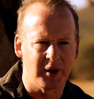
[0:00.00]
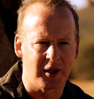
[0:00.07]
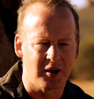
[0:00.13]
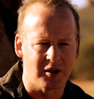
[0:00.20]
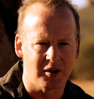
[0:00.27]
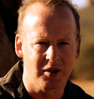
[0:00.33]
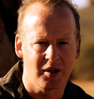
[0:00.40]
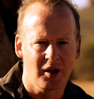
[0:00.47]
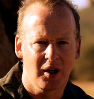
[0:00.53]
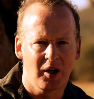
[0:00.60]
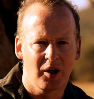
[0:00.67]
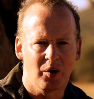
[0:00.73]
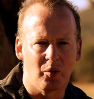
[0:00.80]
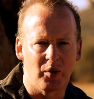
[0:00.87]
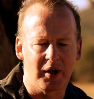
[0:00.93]
because
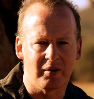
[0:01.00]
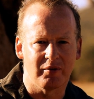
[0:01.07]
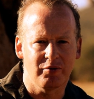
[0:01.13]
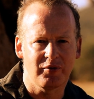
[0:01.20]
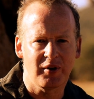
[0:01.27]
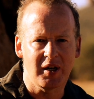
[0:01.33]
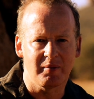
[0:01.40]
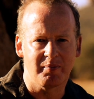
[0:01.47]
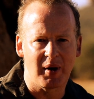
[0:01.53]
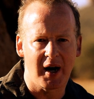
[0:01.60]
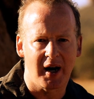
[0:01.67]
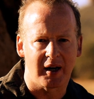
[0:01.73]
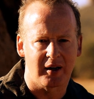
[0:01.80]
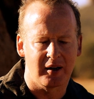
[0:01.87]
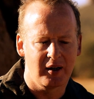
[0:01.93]
we can feed
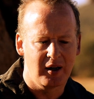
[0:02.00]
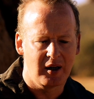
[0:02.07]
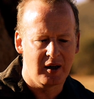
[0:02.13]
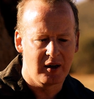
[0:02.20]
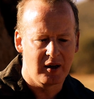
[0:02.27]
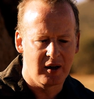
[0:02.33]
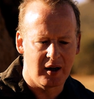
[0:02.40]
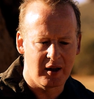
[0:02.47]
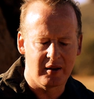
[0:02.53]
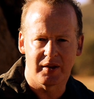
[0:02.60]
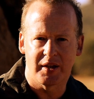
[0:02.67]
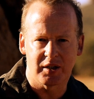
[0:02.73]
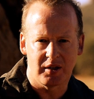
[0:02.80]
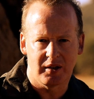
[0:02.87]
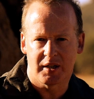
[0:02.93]
back
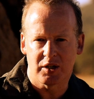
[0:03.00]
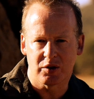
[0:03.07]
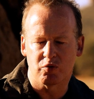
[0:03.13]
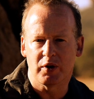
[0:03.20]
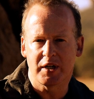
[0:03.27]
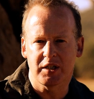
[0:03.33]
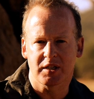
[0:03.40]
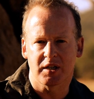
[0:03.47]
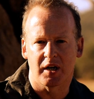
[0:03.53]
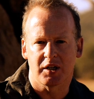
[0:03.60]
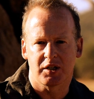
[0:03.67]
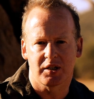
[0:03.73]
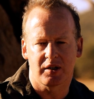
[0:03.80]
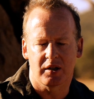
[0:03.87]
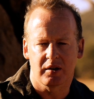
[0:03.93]
these research,
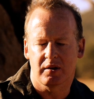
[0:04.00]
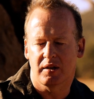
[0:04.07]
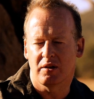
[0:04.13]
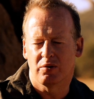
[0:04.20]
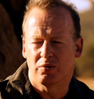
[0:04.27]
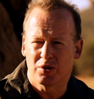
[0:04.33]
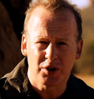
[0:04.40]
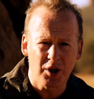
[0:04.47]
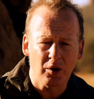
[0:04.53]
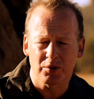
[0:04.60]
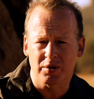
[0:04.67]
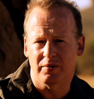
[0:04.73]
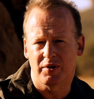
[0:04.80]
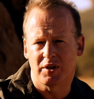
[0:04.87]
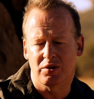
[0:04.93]
the results
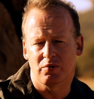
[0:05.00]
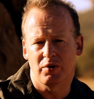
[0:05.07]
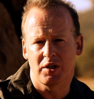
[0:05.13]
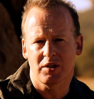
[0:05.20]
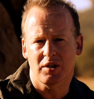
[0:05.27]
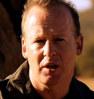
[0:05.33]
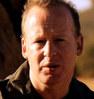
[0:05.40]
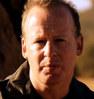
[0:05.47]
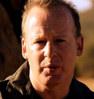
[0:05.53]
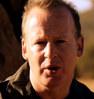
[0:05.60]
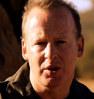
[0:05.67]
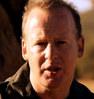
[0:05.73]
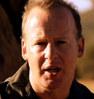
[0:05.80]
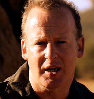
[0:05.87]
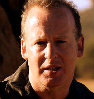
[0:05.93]
results of these research
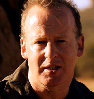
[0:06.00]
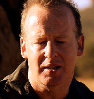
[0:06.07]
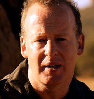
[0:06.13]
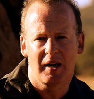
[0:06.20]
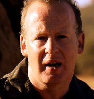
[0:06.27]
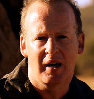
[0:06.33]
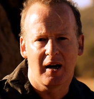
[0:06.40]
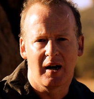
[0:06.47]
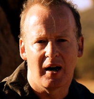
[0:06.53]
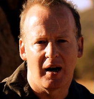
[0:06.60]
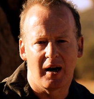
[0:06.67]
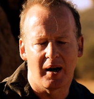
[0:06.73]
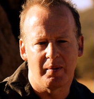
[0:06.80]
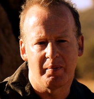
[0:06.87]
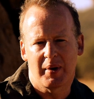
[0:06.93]
projects
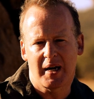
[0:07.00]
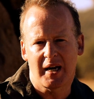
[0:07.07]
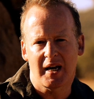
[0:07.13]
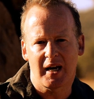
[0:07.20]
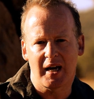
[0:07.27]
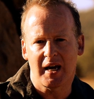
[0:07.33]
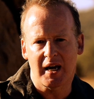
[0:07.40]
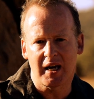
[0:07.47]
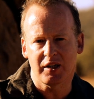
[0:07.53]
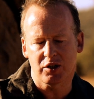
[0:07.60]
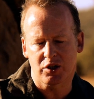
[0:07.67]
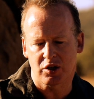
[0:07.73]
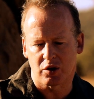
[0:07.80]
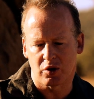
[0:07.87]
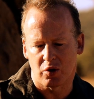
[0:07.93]

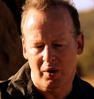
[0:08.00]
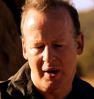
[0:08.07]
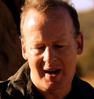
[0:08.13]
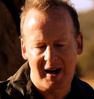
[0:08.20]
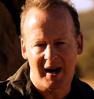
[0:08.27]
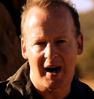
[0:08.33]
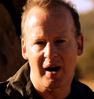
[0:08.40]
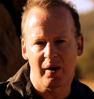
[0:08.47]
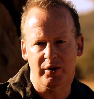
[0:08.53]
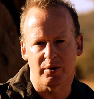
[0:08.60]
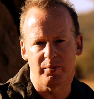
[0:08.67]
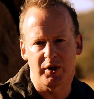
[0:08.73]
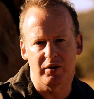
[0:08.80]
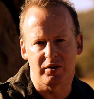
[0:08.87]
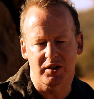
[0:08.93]
into our
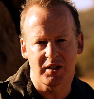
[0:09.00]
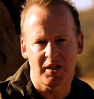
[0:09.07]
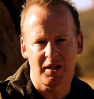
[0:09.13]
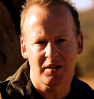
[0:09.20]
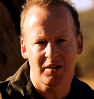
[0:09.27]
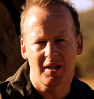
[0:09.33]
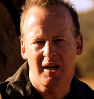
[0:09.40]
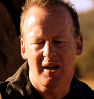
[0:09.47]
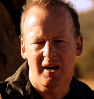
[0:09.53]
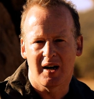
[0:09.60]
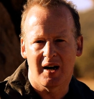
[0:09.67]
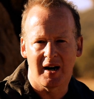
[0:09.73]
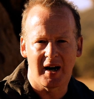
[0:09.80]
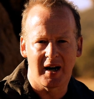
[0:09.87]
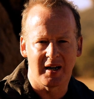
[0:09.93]
communities
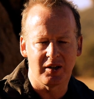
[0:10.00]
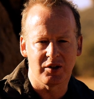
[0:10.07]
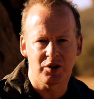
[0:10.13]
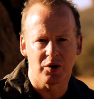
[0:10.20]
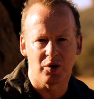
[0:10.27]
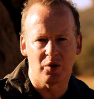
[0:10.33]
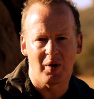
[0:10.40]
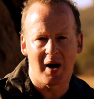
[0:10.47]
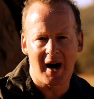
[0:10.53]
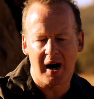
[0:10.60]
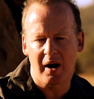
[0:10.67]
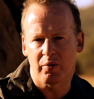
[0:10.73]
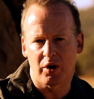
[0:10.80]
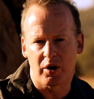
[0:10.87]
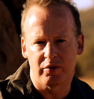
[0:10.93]
and into
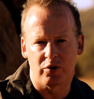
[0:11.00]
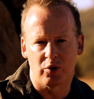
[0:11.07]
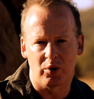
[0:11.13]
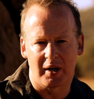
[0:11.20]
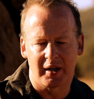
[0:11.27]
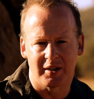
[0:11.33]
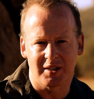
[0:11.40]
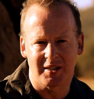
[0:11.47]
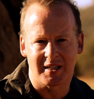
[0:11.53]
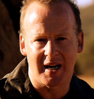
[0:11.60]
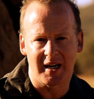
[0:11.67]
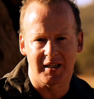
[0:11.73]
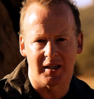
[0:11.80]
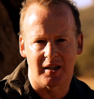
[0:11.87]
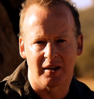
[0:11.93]
our overall
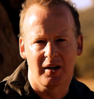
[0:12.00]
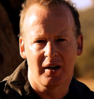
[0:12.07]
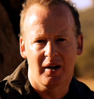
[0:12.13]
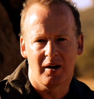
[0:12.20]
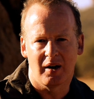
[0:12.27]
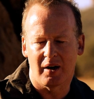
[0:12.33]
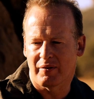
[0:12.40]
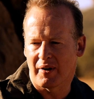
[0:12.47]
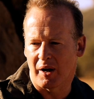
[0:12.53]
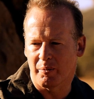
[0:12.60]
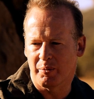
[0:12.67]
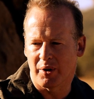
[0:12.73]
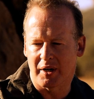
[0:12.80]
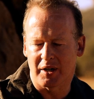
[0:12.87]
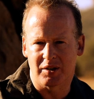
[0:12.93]
understanding of how
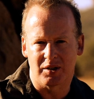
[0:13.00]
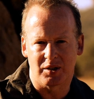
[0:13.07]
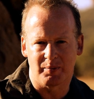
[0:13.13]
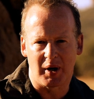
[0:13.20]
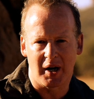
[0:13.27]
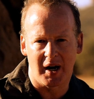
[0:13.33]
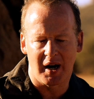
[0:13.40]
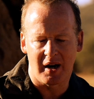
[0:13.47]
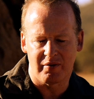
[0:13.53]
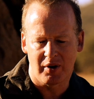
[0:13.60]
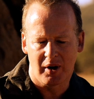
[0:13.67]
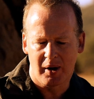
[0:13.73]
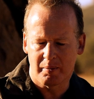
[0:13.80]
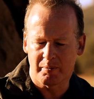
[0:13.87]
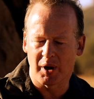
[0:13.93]
predators behave
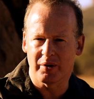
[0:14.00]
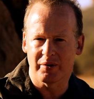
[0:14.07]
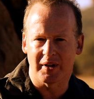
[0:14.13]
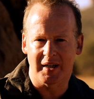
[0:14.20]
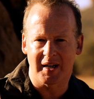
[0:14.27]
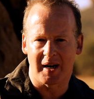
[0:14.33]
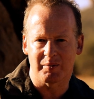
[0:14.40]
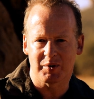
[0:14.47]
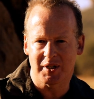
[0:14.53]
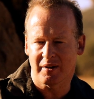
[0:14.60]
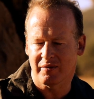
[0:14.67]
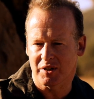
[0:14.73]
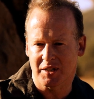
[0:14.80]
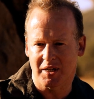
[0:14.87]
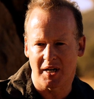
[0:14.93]
both in
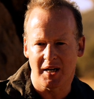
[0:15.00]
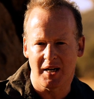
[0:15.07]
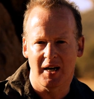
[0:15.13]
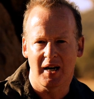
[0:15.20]
captivity